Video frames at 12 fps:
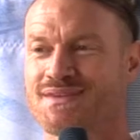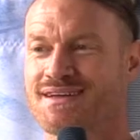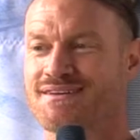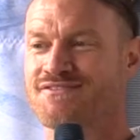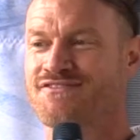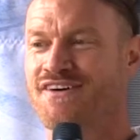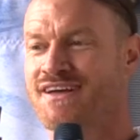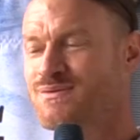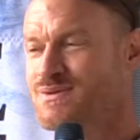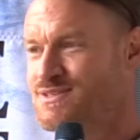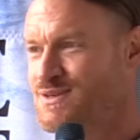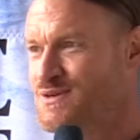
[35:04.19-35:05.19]
Fight
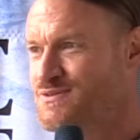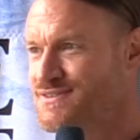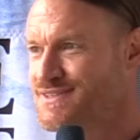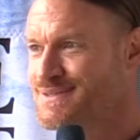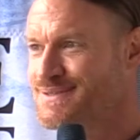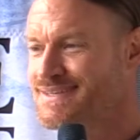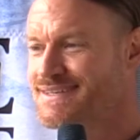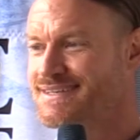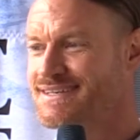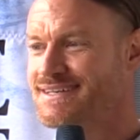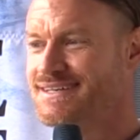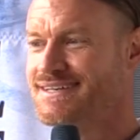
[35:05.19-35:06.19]
was over.
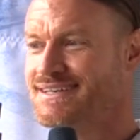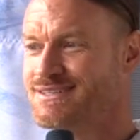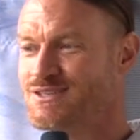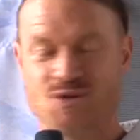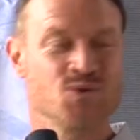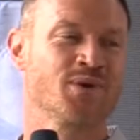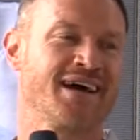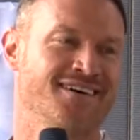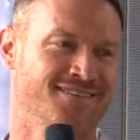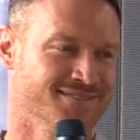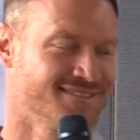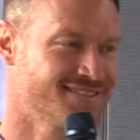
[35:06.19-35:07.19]
2
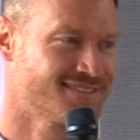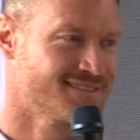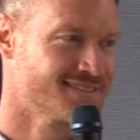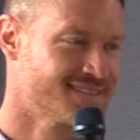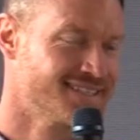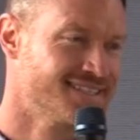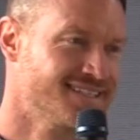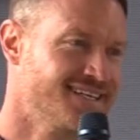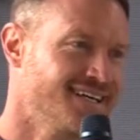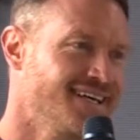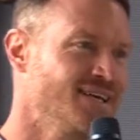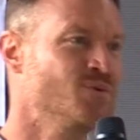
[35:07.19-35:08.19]
rounds.
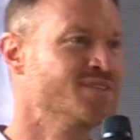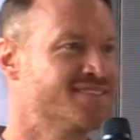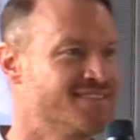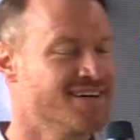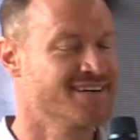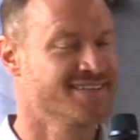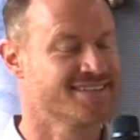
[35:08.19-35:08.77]
He was done.